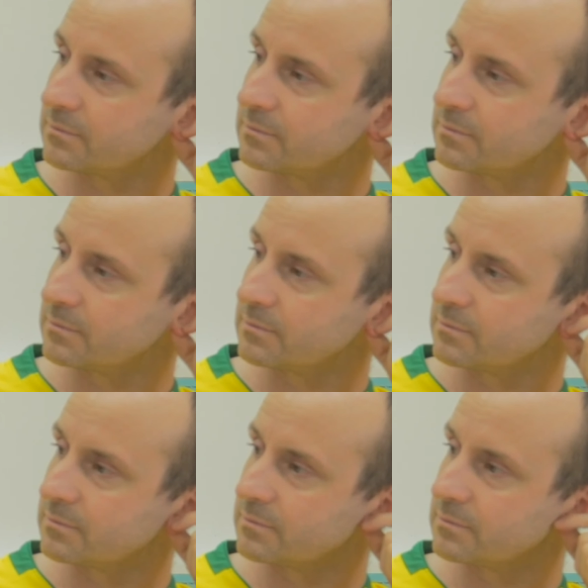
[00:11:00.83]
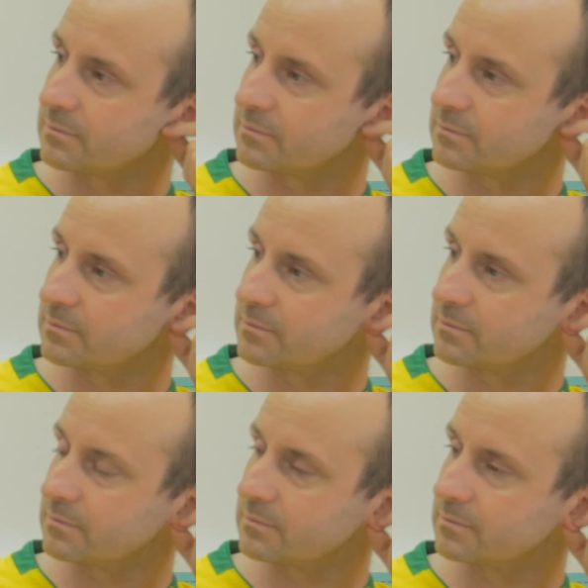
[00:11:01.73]

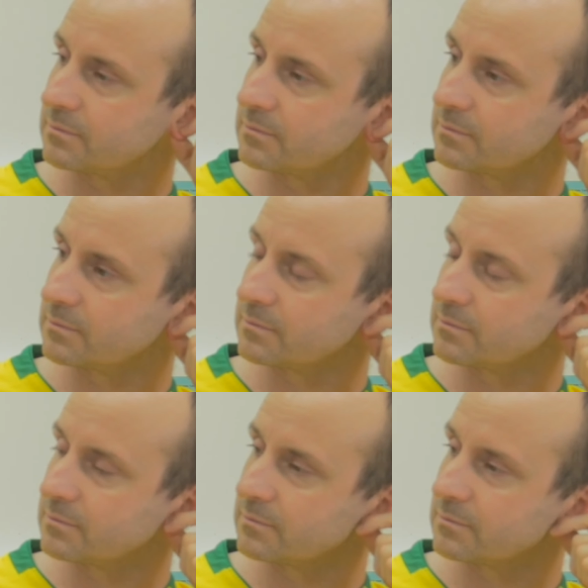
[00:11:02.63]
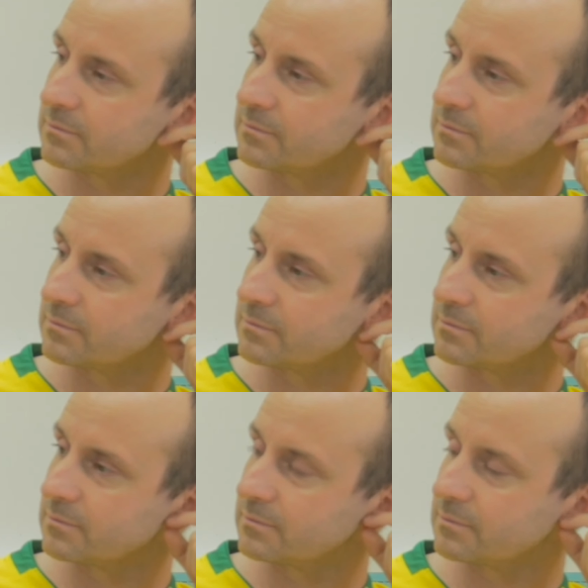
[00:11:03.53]

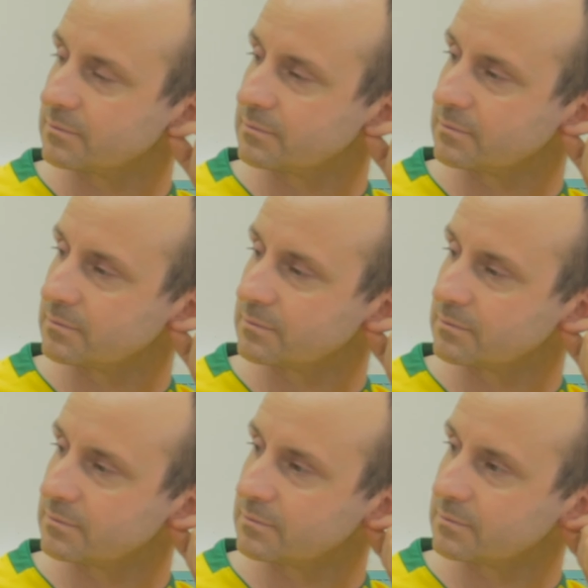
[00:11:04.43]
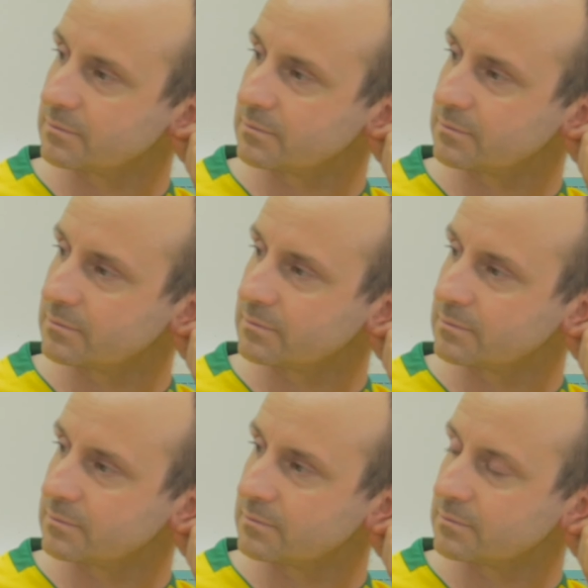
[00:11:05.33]

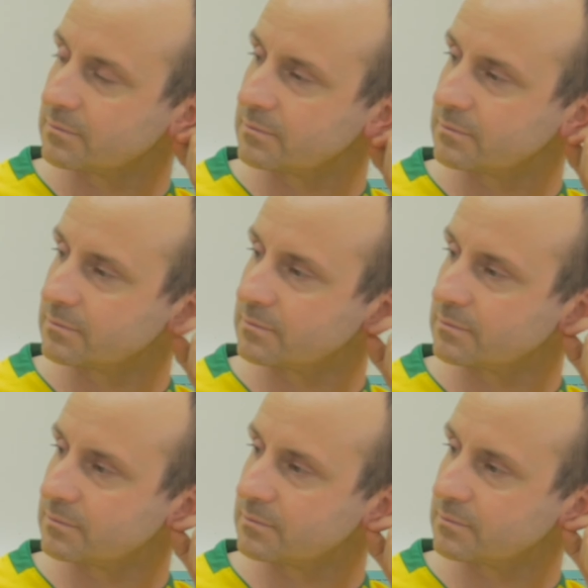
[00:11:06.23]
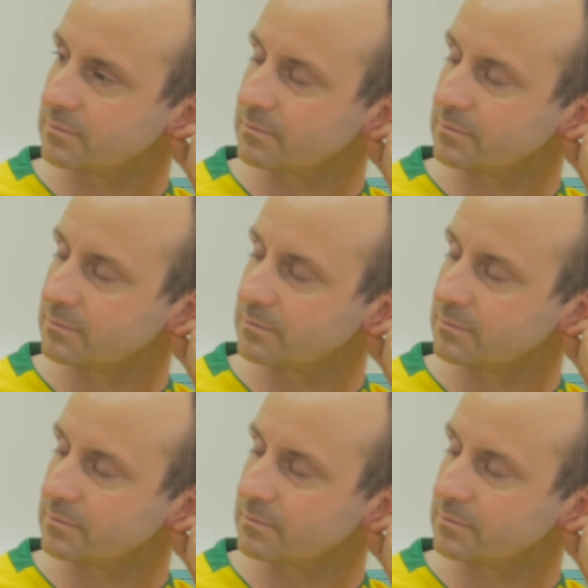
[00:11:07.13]
This person isn't speaking.